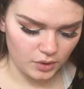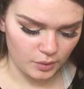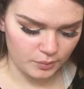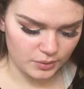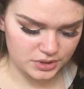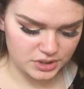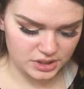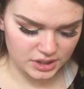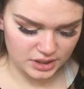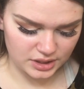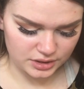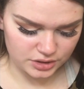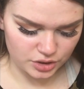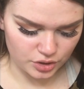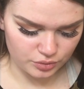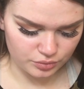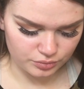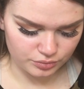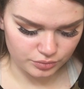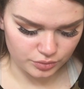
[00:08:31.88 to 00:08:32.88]
once again, I
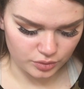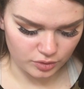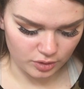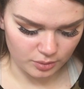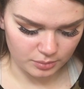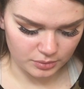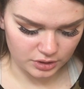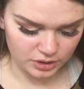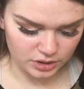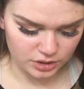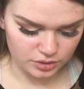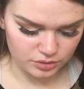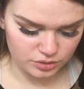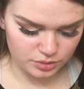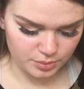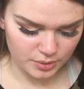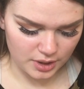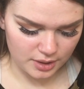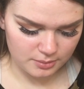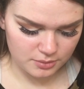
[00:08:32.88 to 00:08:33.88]
don't normally use
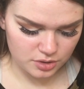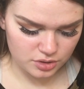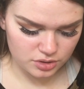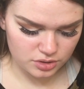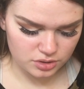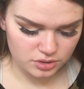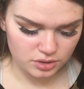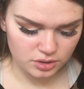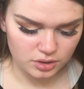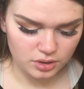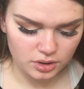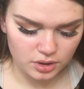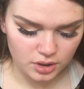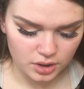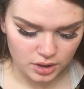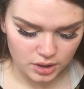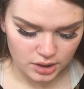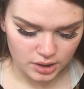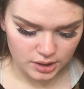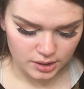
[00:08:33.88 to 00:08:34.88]
primers,
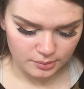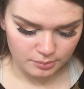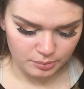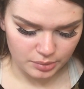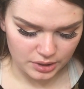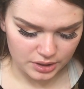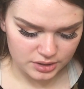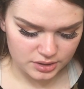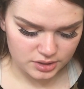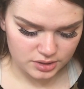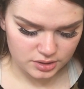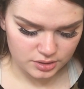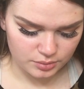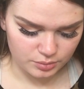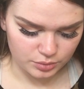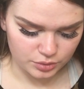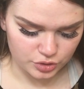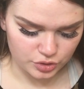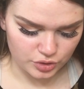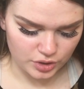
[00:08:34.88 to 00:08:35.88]
but
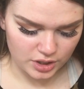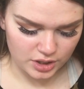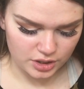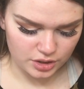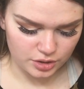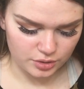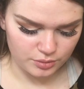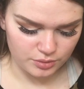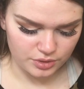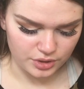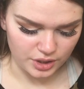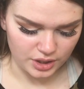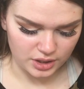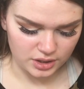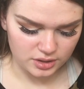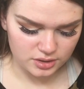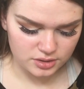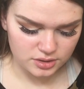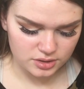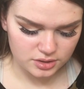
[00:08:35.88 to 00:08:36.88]
we're trying new
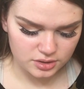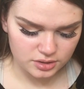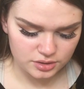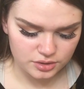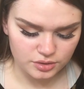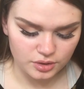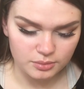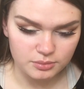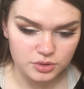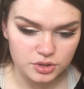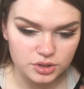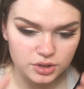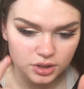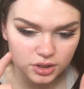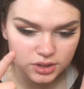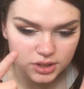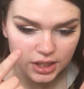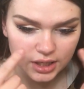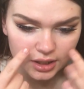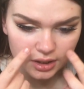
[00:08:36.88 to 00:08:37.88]
things. So I'm just
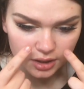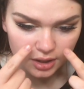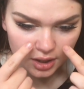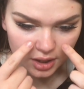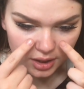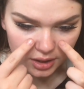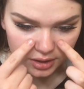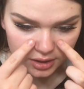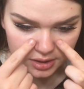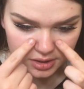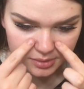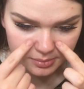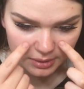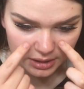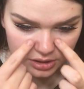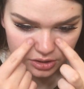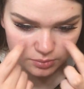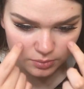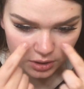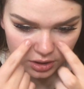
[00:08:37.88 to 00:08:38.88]
gonna take the
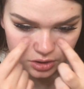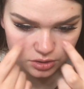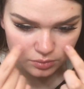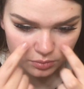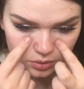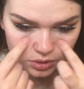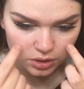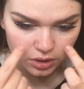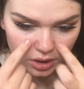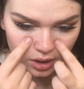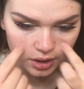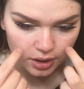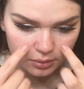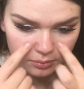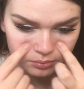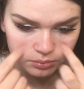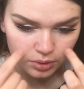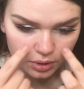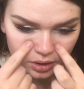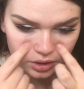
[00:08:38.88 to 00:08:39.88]
Smashbox one and
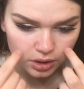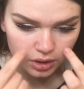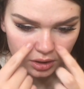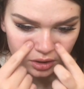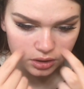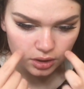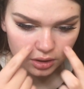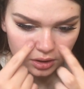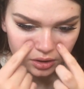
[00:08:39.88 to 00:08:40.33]
put it